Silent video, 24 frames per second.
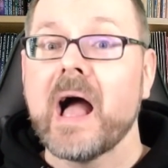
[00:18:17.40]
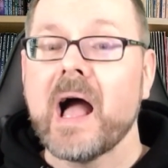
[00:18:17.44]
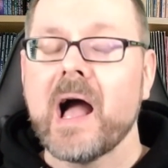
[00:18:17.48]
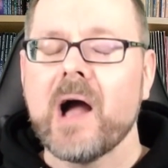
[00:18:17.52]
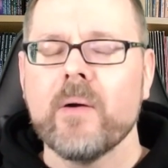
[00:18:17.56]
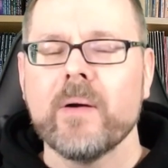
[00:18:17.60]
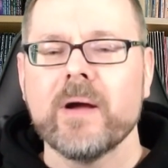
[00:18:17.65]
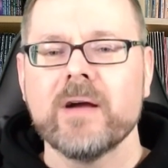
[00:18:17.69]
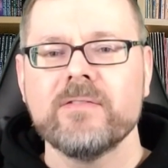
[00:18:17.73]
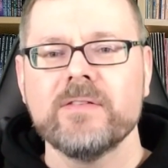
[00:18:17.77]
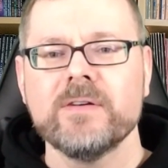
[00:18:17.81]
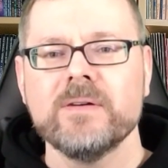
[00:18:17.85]

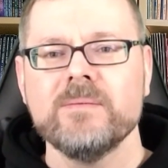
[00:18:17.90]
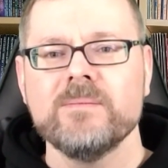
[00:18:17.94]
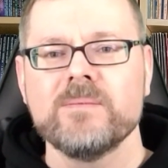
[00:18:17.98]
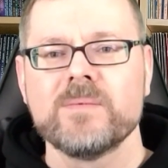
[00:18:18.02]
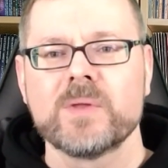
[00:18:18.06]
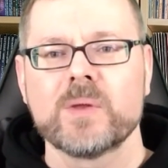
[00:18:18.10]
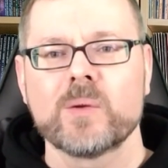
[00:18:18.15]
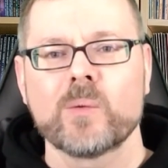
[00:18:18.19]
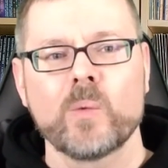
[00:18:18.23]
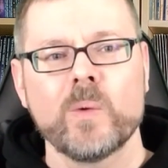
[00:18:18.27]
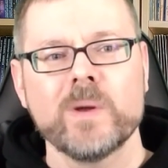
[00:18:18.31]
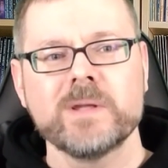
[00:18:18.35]

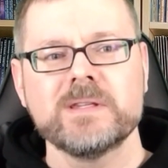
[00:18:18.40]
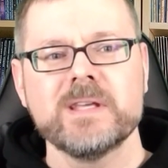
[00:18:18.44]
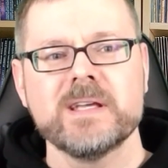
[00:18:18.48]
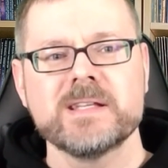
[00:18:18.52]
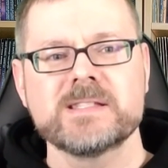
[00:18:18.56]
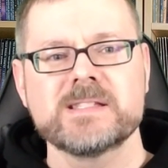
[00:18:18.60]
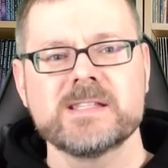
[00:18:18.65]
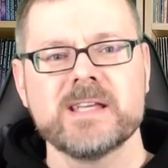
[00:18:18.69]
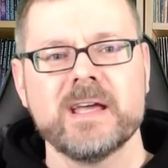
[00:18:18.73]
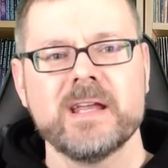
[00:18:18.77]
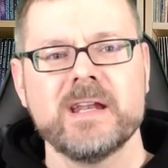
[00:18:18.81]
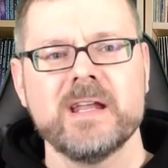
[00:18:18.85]
However, with
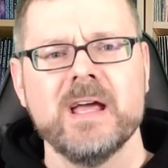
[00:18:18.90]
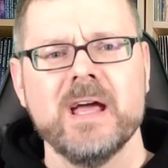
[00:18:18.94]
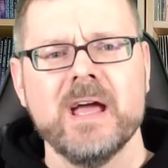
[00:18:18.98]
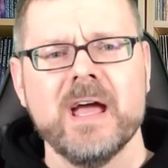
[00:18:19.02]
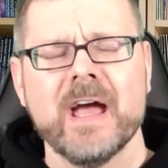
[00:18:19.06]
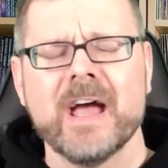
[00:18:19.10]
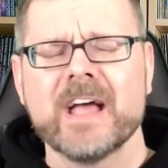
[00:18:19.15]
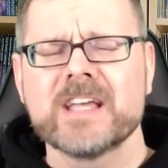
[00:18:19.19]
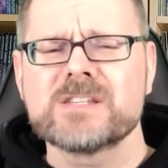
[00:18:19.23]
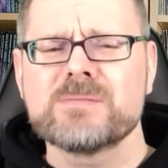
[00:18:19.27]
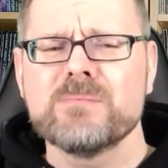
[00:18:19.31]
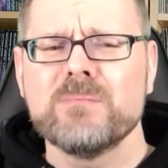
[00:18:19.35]
that said,
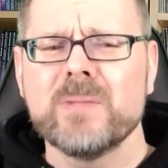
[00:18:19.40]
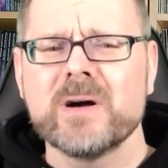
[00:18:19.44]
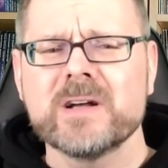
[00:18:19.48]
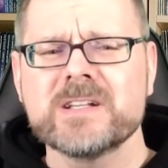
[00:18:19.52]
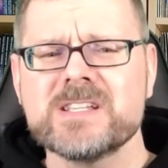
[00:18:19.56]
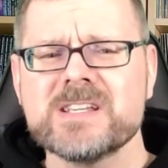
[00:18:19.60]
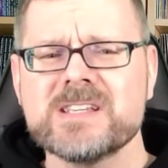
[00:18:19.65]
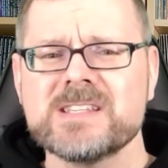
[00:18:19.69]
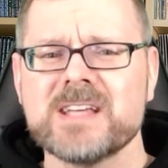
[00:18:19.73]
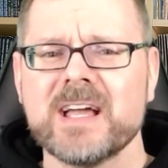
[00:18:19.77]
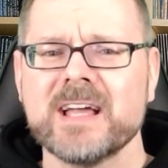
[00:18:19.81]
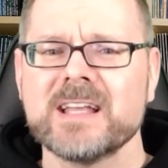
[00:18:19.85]
as
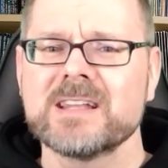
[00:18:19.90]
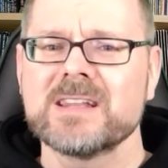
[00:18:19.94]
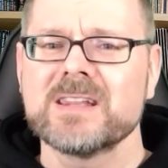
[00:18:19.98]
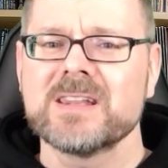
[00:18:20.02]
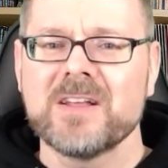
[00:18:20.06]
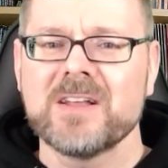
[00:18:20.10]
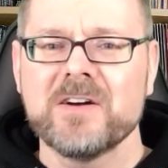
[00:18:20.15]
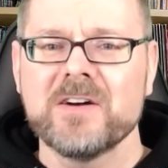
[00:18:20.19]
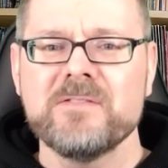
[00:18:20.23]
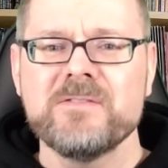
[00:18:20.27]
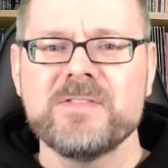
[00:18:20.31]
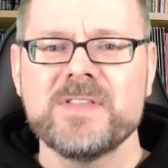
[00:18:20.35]
much as I
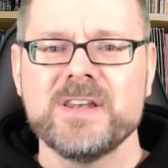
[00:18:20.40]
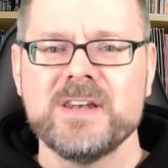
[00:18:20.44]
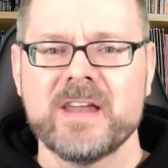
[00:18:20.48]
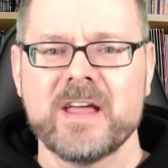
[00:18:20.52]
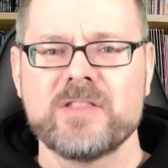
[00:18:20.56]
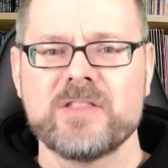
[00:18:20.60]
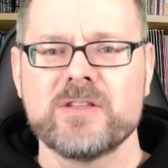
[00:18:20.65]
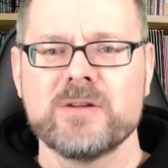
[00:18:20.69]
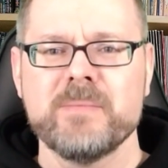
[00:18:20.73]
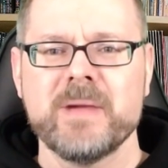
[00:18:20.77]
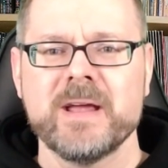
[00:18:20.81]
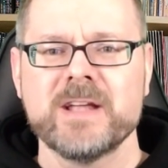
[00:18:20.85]
love the
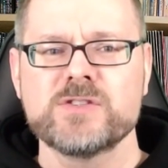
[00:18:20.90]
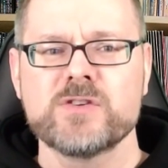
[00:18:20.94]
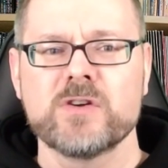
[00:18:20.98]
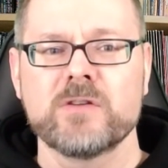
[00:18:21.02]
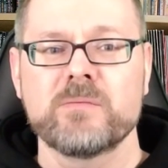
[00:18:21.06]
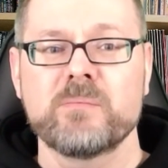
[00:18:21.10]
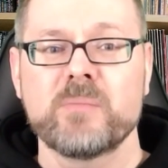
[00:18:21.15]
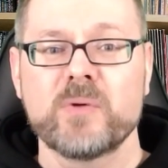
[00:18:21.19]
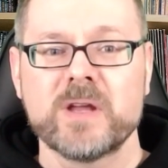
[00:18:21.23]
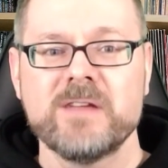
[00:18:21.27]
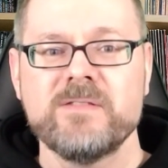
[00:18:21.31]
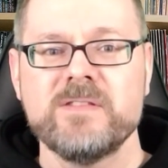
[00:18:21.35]

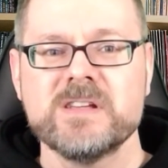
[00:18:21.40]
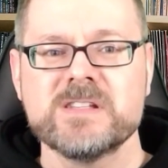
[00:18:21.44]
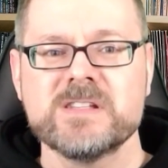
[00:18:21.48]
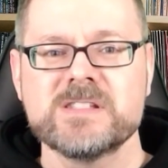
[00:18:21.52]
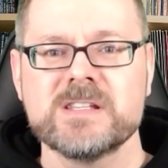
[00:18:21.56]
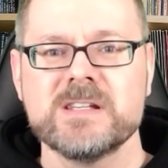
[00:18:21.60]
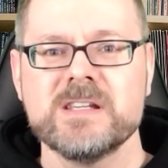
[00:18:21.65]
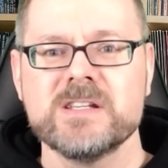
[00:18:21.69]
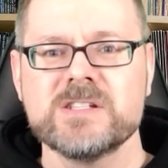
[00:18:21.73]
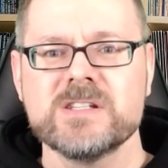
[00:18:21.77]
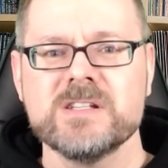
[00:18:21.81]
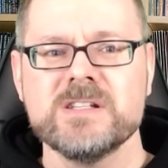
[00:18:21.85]
Nethermancer of
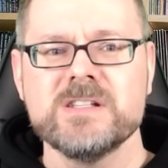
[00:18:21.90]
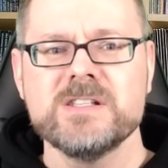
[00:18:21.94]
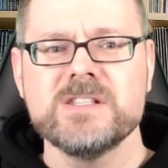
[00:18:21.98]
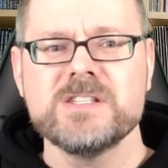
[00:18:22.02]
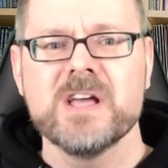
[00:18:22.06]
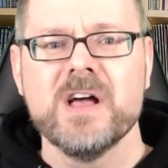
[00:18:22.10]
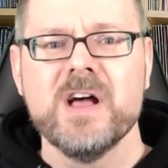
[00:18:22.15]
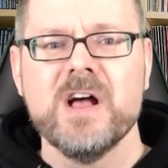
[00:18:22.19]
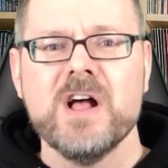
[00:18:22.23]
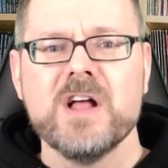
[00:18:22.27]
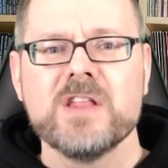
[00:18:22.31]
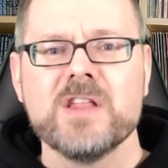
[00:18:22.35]
previous
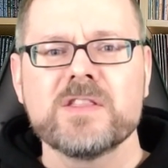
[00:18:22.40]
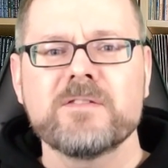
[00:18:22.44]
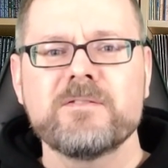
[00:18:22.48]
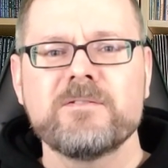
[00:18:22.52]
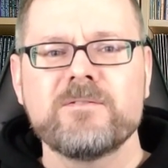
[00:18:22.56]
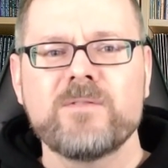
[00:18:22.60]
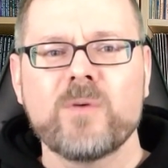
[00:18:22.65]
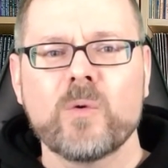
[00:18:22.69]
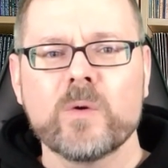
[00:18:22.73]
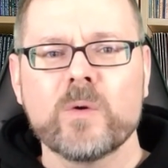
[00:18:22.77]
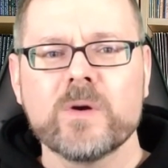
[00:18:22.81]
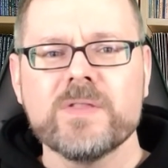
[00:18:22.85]
editions,
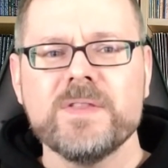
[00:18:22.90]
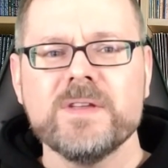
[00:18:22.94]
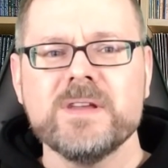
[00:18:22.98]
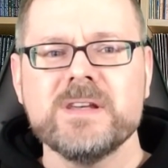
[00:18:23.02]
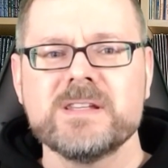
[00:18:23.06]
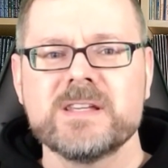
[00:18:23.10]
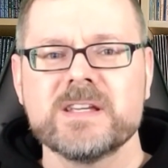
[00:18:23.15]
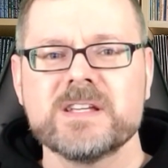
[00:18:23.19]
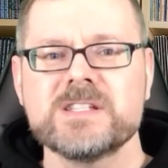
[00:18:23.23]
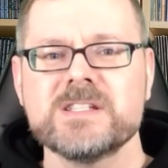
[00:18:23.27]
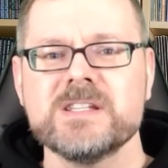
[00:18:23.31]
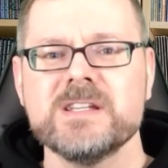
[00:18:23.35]
the 4th
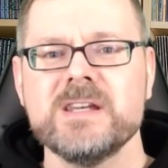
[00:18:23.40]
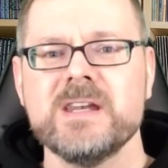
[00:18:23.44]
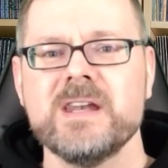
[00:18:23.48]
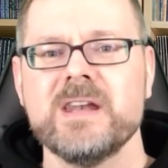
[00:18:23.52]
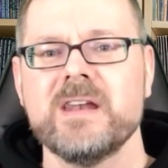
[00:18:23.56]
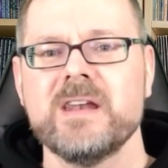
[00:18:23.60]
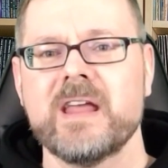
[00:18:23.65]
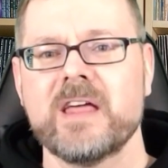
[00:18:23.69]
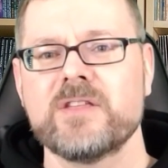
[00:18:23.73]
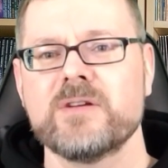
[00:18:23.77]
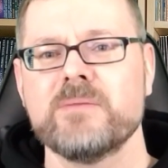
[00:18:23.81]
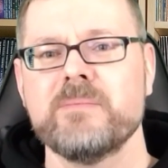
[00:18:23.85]

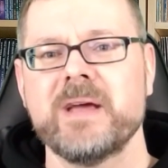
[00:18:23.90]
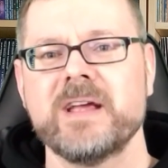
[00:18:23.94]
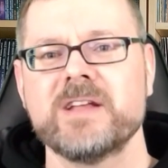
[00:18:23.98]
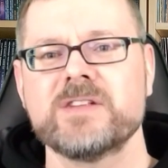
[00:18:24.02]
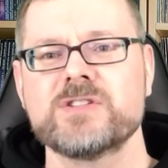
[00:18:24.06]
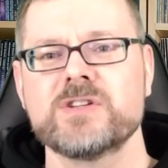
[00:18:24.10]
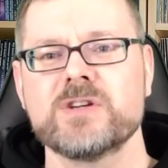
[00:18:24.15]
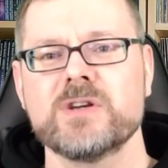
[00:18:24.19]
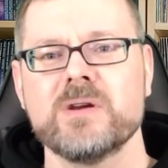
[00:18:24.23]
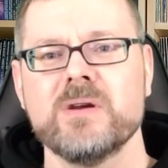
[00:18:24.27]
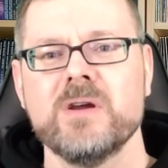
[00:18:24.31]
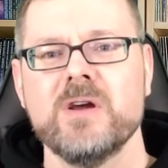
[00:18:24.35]
edition
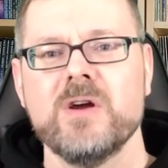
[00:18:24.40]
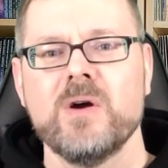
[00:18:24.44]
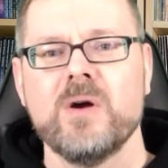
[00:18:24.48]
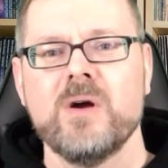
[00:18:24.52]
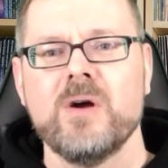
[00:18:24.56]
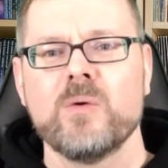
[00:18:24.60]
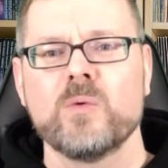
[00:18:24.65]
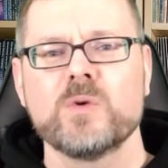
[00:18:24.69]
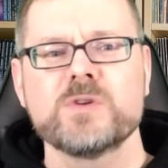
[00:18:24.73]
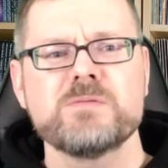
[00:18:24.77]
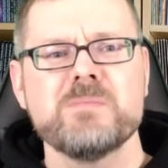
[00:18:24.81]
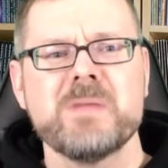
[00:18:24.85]
Nethermancer
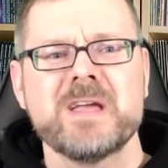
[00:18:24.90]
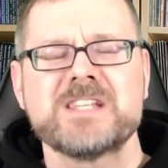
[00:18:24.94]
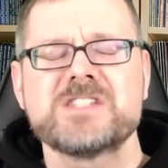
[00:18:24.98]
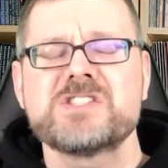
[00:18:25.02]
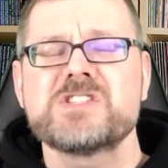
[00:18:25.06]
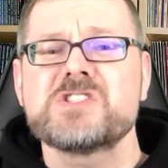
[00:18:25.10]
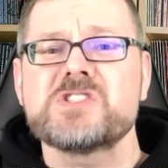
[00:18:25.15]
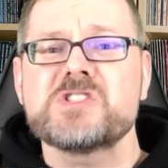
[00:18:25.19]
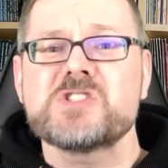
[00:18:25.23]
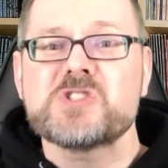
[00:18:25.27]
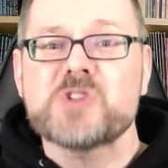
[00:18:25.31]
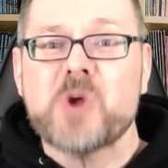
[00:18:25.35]
was made
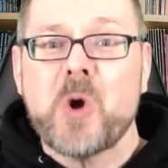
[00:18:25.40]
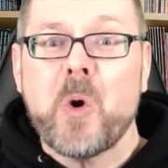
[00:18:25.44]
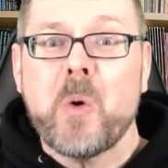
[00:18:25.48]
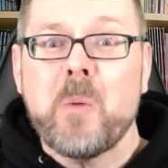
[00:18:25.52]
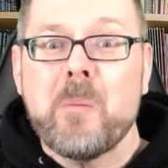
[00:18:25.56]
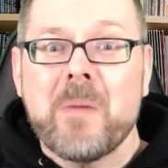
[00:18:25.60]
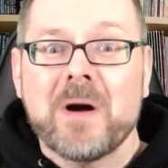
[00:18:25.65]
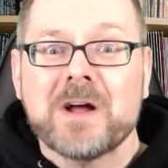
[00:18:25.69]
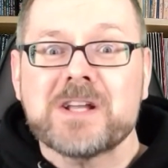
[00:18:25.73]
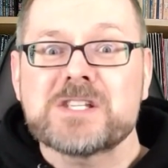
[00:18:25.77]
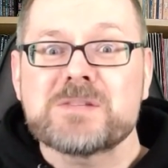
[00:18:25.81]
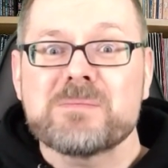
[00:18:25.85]
so
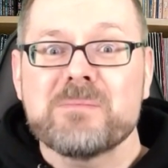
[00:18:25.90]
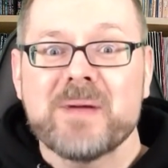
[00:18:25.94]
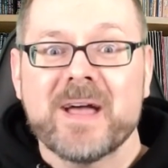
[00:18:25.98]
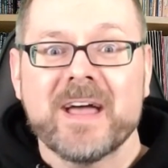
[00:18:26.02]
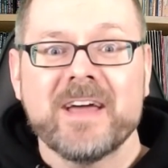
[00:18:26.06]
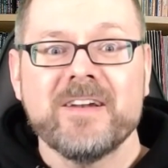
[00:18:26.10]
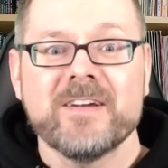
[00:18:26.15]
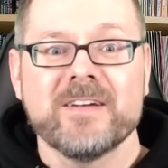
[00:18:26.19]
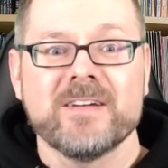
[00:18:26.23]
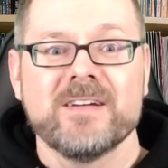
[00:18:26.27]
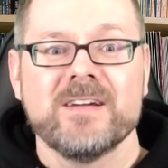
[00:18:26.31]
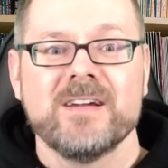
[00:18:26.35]
much
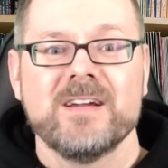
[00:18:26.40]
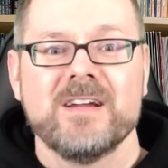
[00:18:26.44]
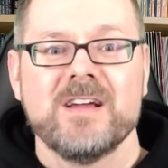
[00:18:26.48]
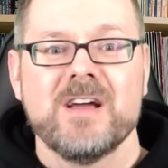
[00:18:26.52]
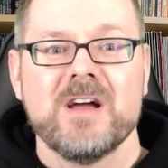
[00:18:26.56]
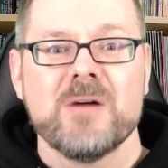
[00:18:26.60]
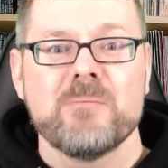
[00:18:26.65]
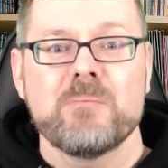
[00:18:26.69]
better,